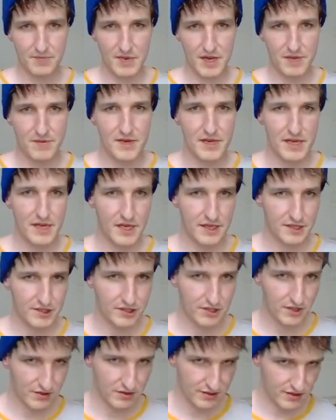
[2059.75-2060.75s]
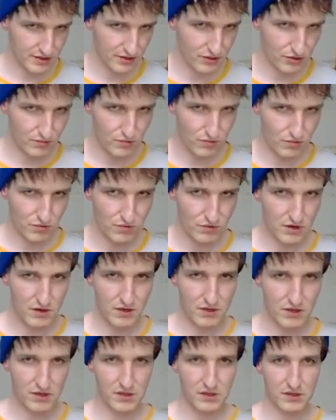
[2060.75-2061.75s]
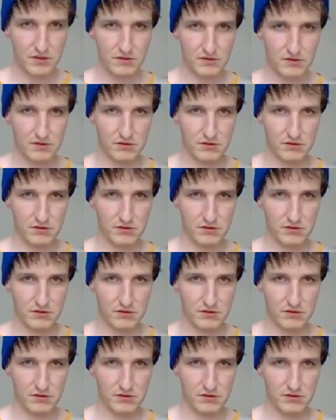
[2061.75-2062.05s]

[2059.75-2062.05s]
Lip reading: Maybe it shows you more